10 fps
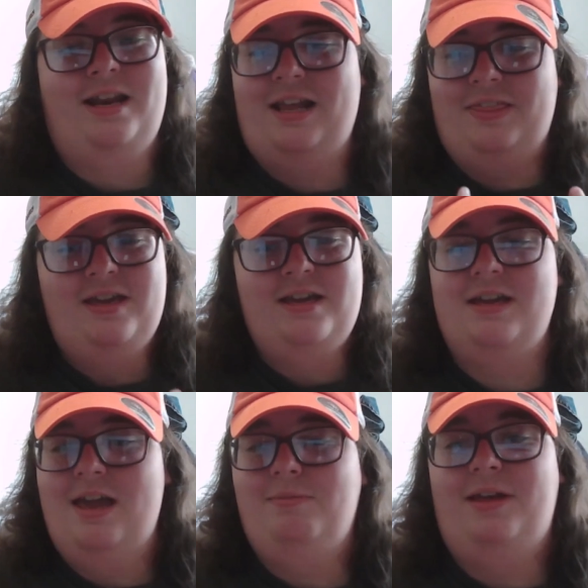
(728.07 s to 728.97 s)
and I think a
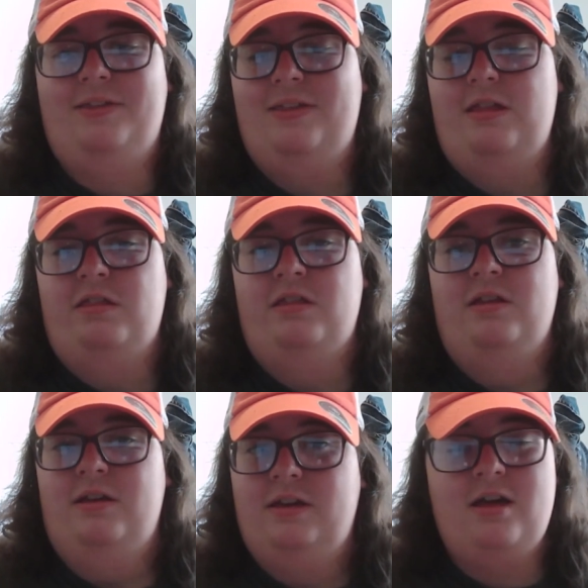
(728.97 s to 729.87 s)
game like this
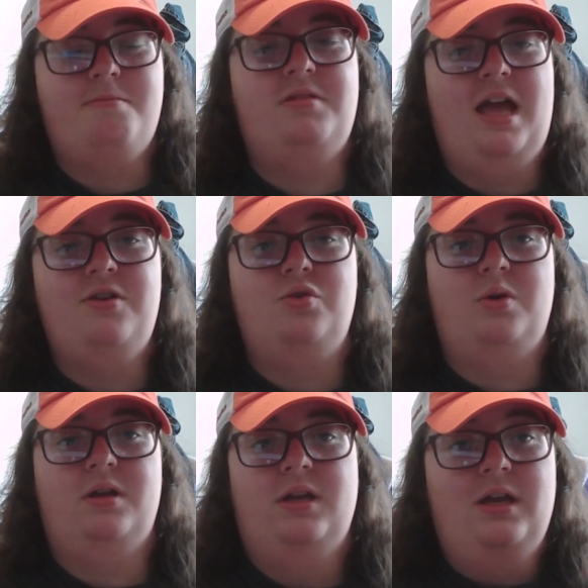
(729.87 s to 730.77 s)
comes down to
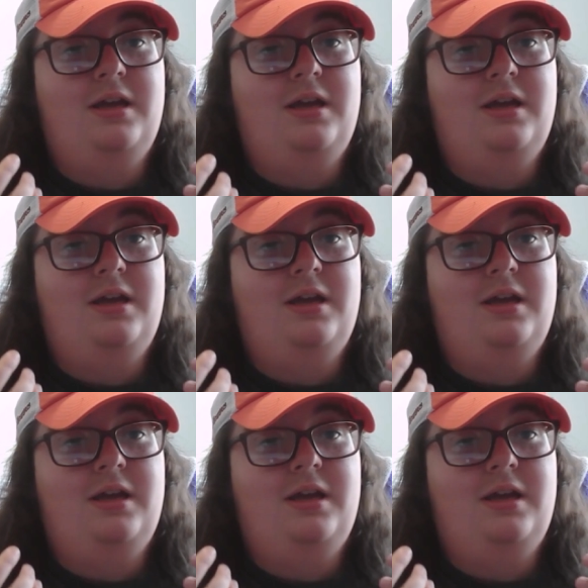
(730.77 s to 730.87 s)
it.